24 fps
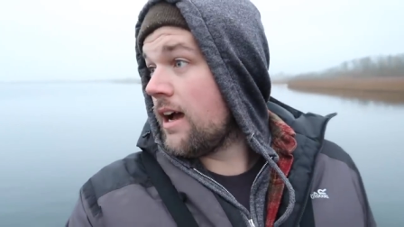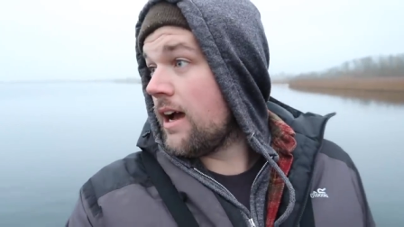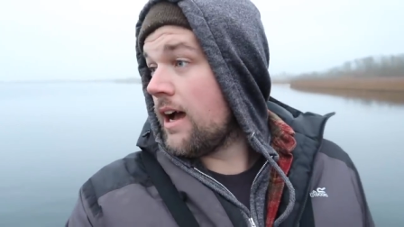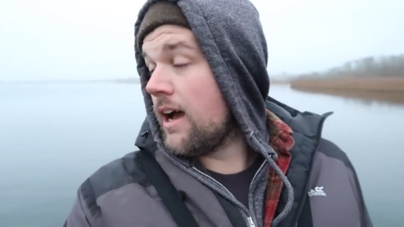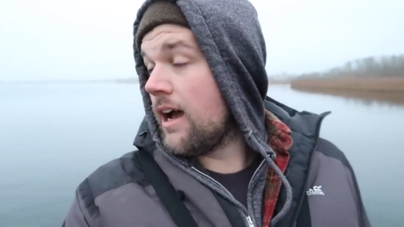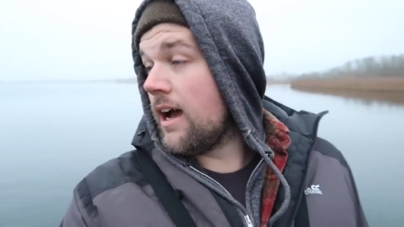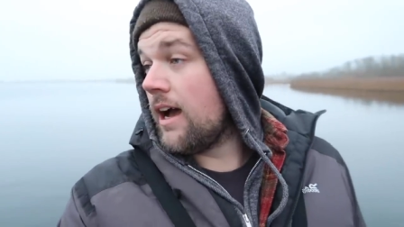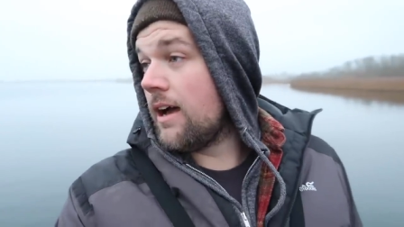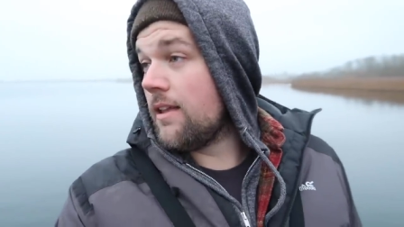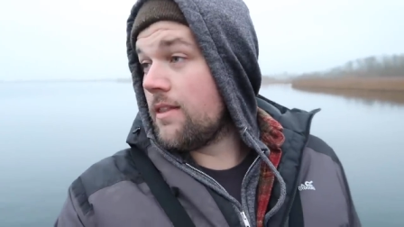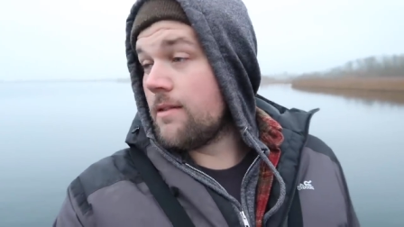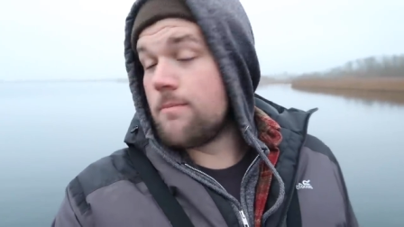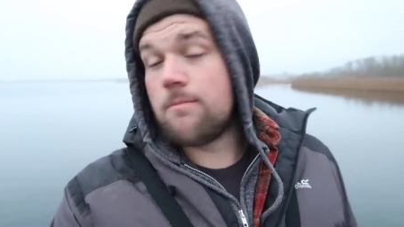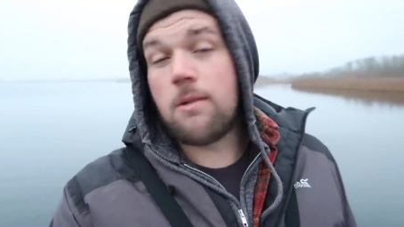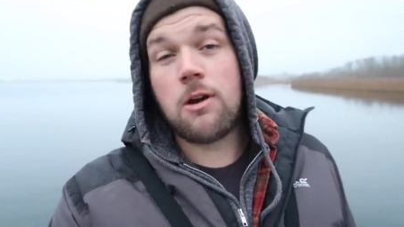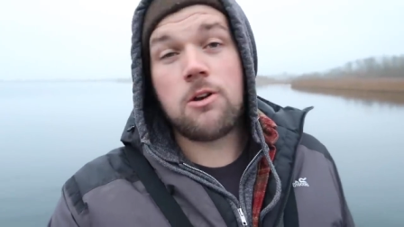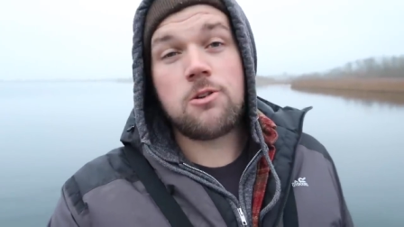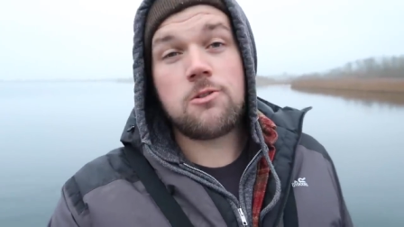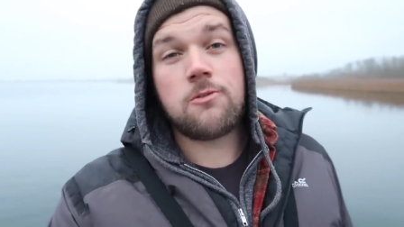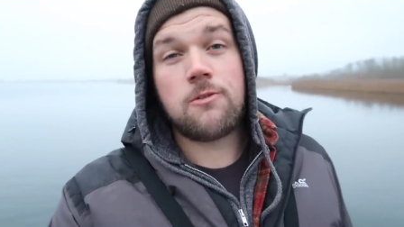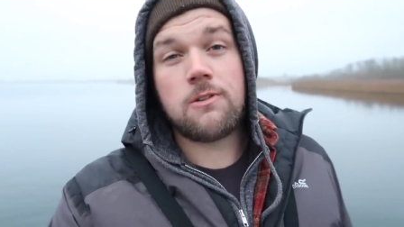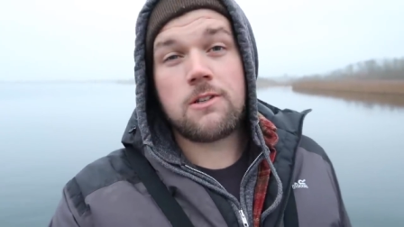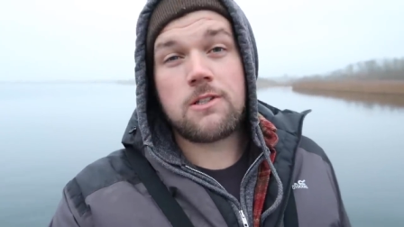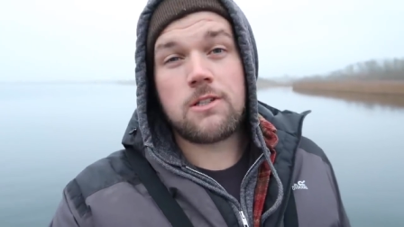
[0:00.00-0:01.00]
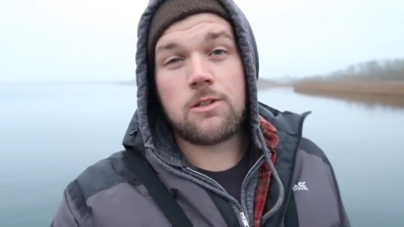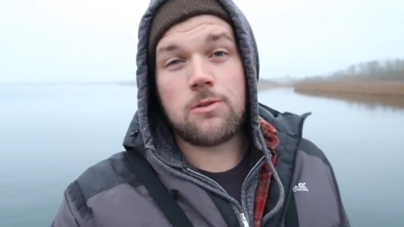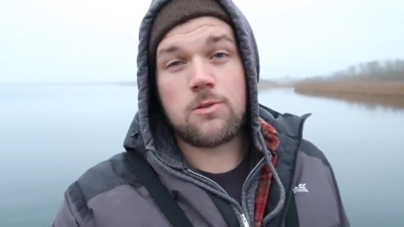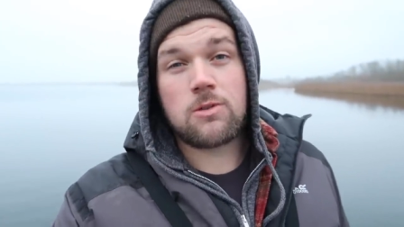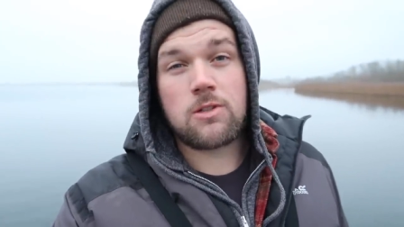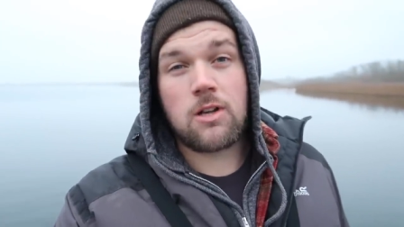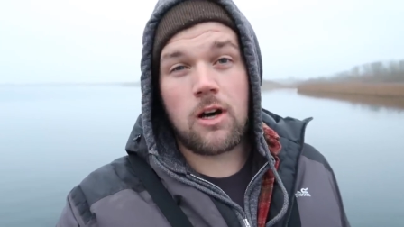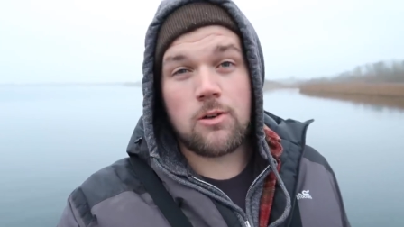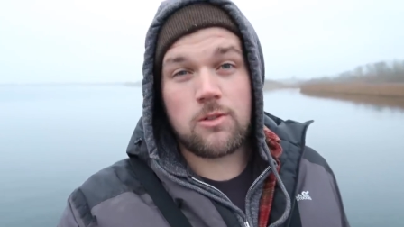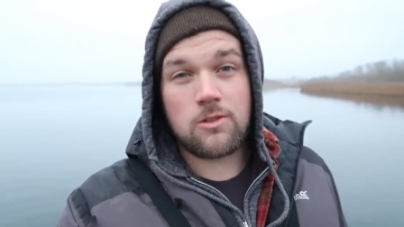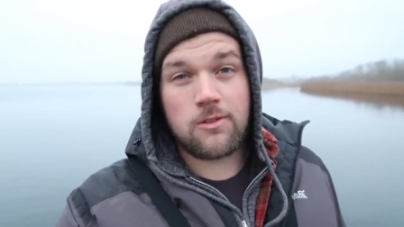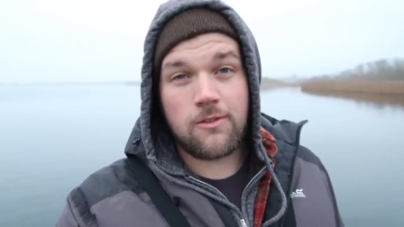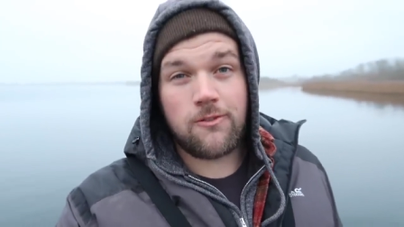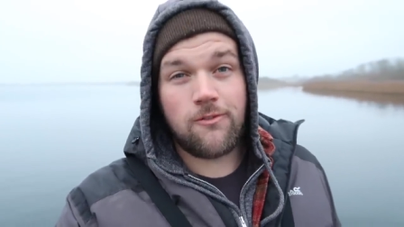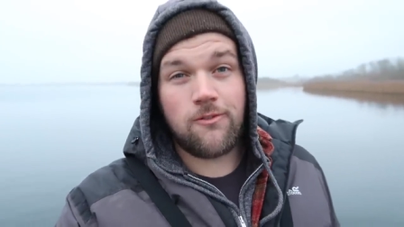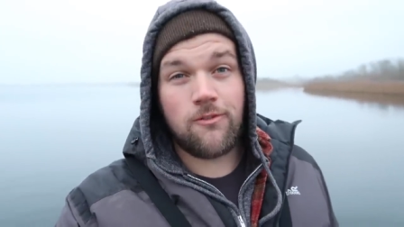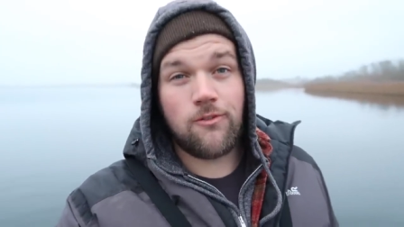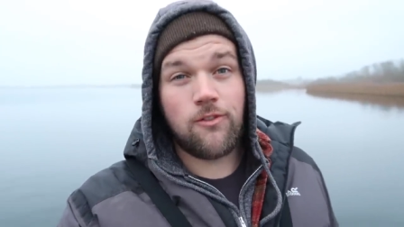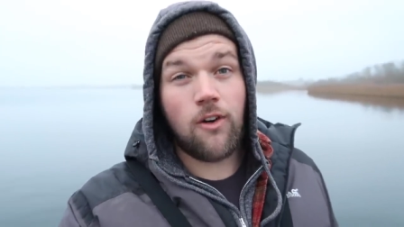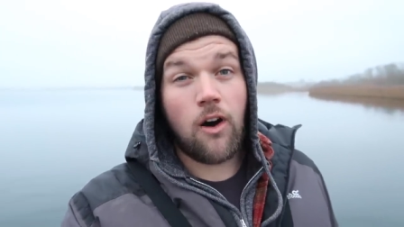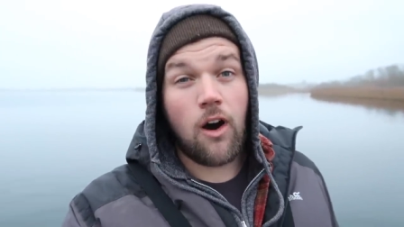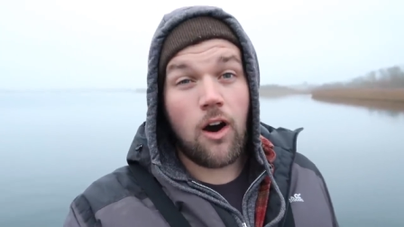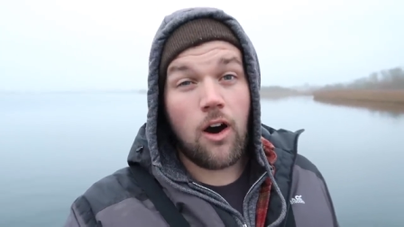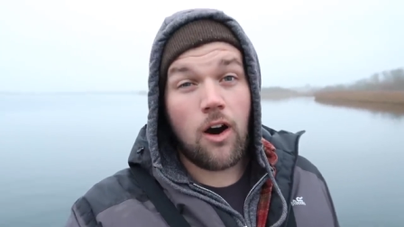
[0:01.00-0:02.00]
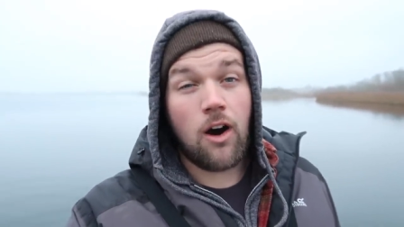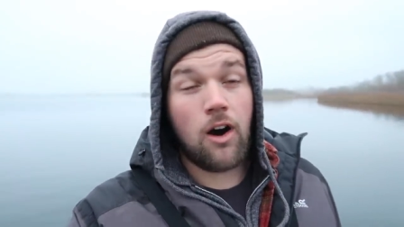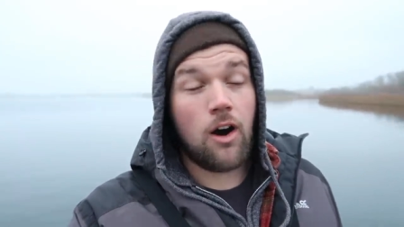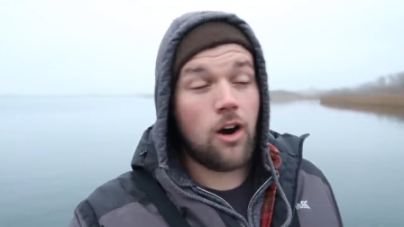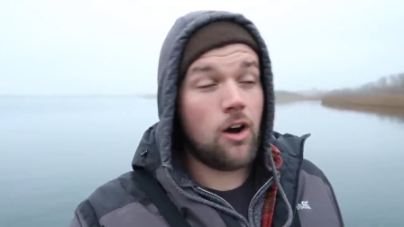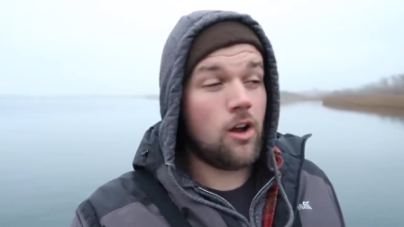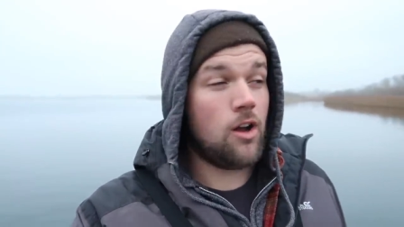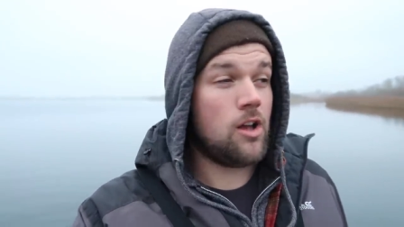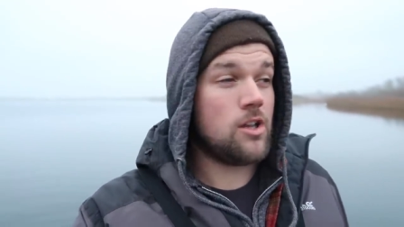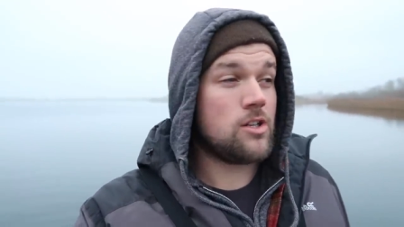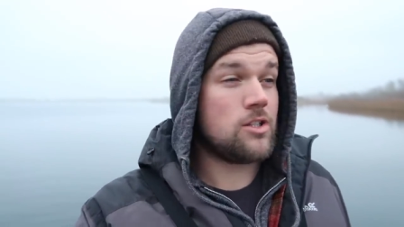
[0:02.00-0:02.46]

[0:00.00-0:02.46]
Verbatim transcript: Uh, the most fish that was caught was four.